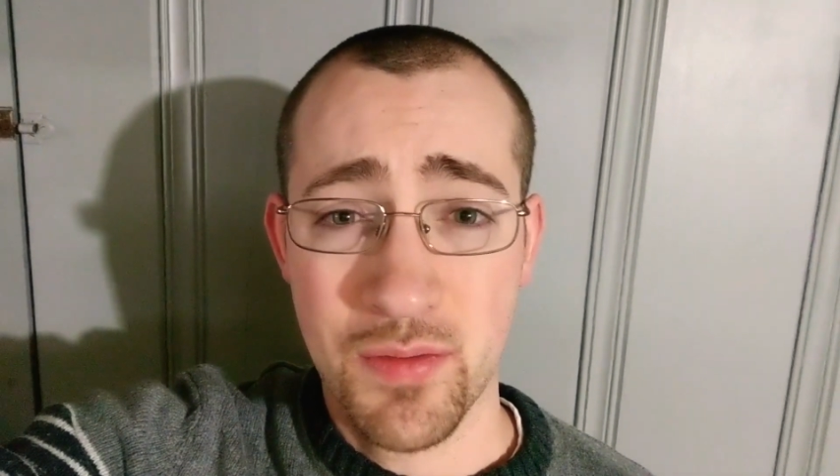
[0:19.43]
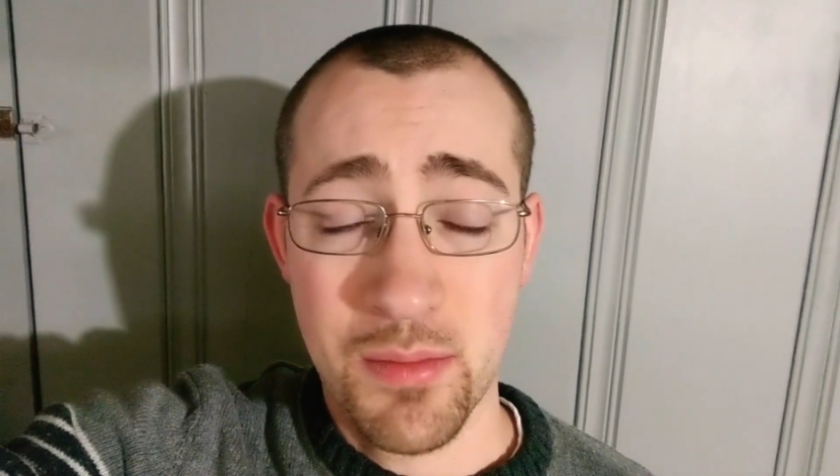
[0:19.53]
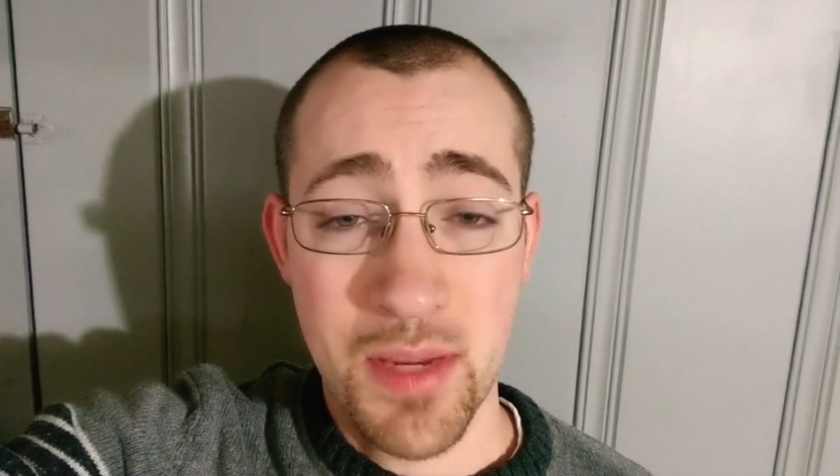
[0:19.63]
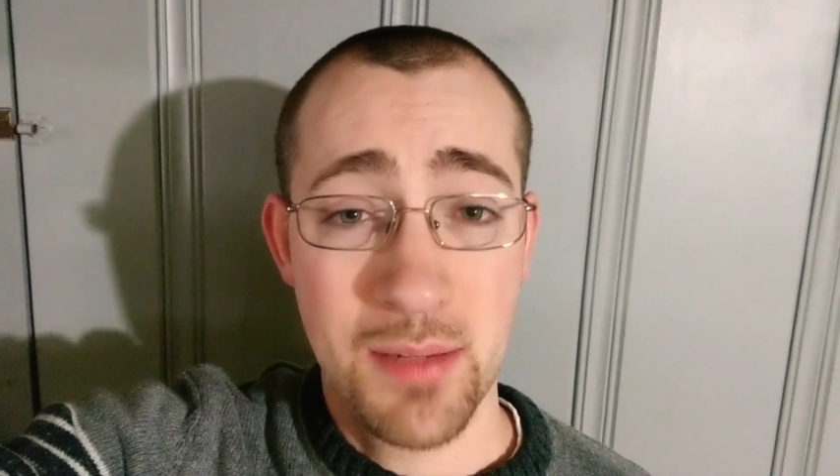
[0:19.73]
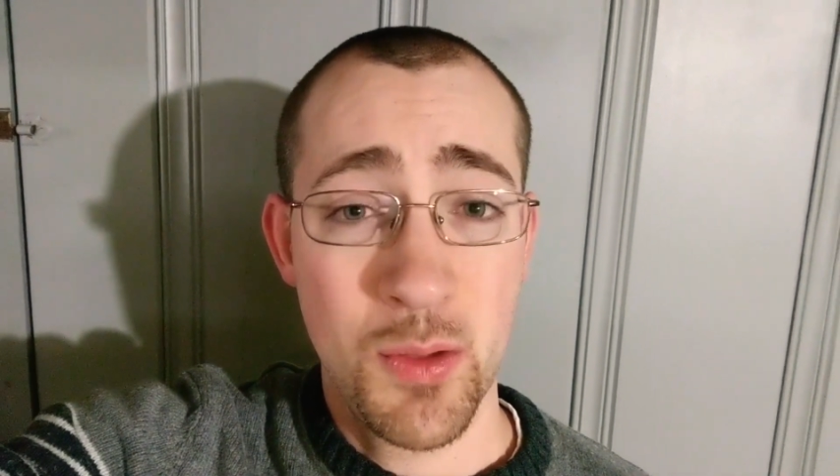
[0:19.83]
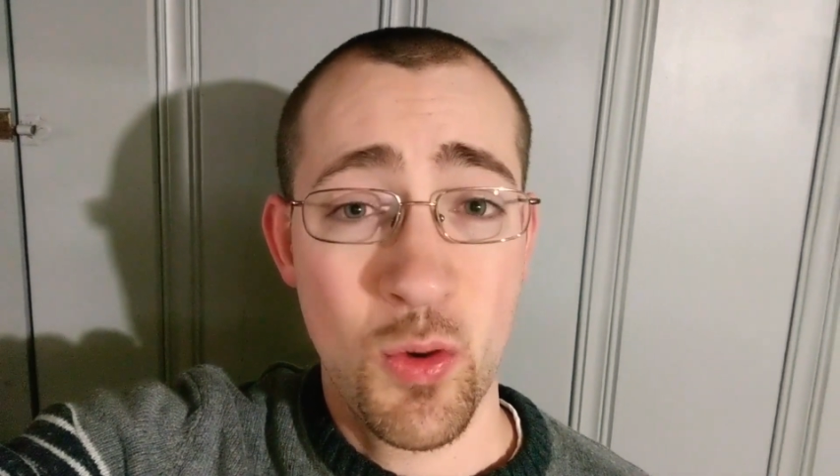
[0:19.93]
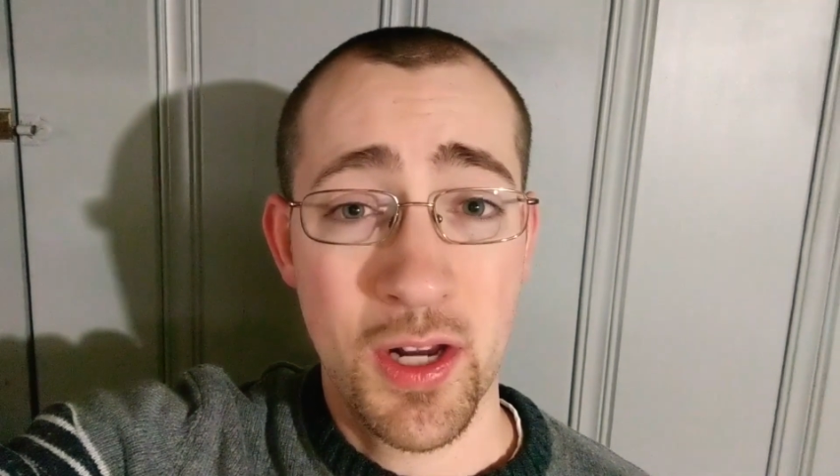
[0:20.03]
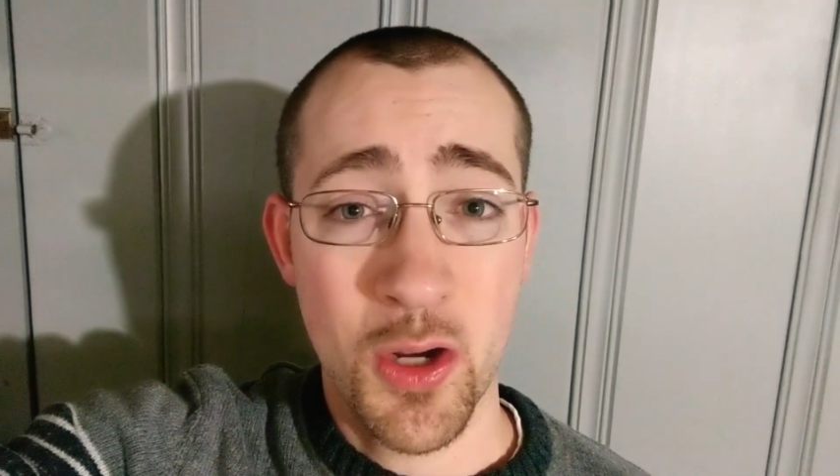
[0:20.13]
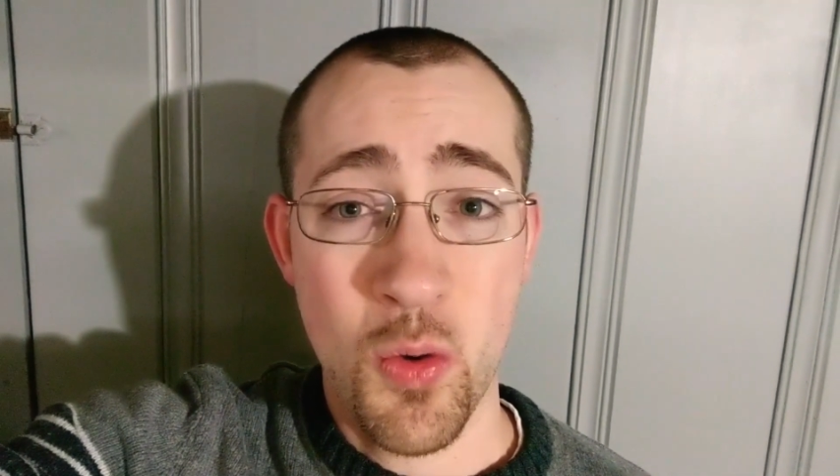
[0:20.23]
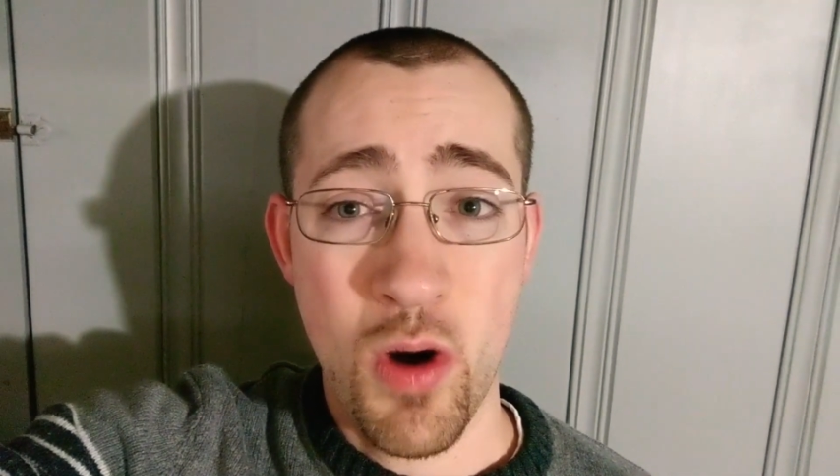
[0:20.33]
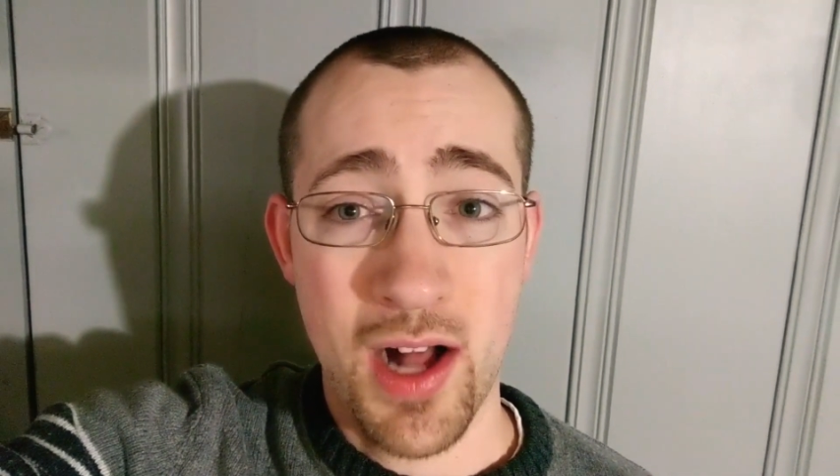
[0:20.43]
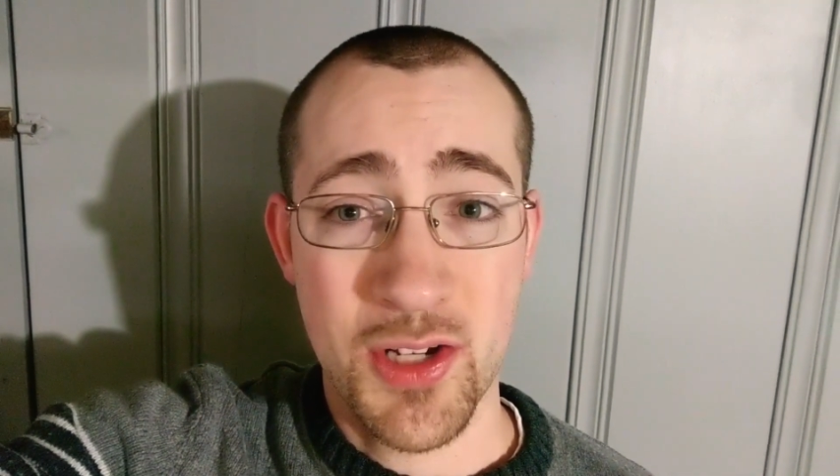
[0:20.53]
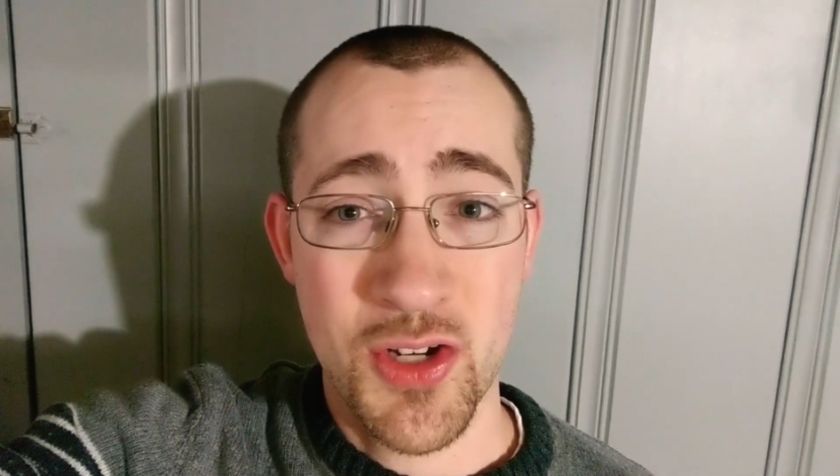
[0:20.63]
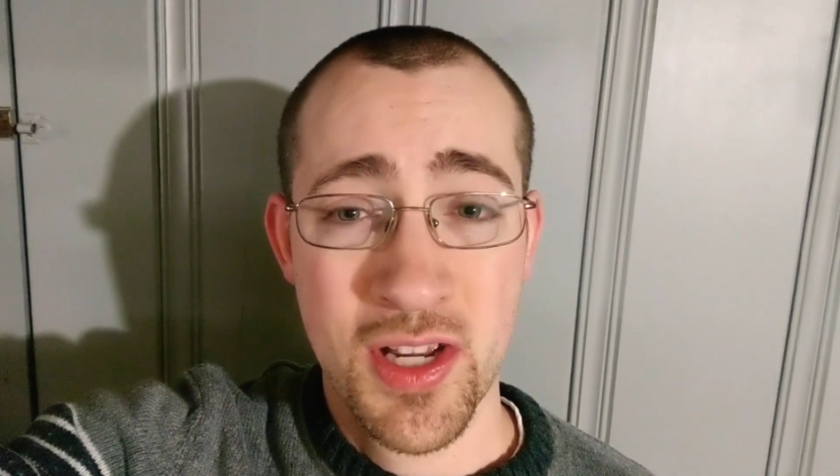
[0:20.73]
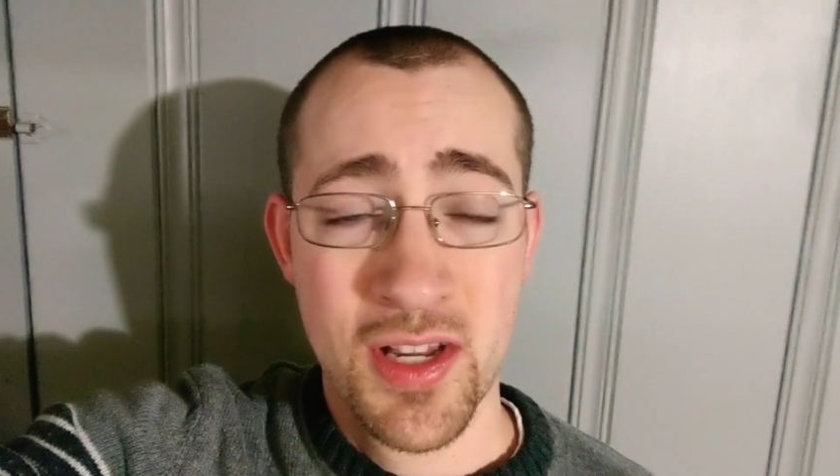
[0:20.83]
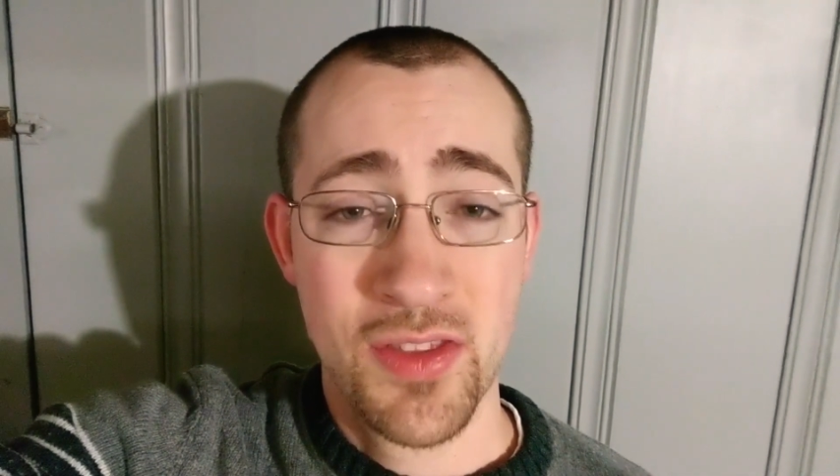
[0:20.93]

of it made me want to go watch